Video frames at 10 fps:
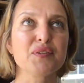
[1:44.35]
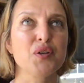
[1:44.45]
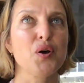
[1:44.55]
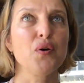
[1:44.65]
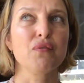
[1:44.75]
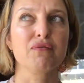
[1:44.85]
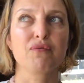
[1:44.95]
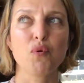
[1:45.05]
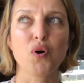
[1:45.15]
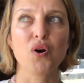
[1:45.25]
So
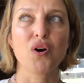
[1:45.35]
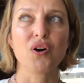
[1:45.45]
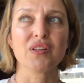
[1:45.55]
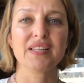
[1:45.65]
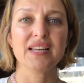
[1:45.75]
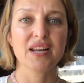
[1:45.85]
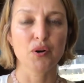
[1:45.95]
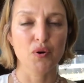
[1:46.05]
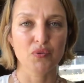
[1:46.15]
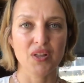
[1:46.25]
for leading
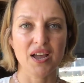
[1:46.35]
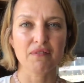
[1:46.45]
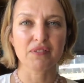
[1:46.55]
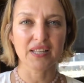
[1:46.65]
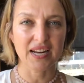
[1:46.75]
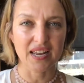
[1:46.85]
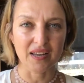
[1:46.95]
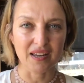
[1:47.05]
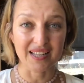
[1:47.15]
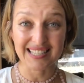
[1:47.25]
your own life,
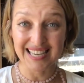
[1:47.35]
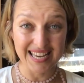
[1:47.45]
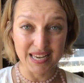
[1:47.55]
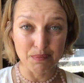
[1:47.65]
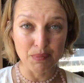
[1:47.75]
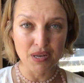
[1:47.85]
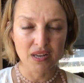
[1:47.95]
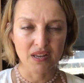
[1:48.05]
leading a team,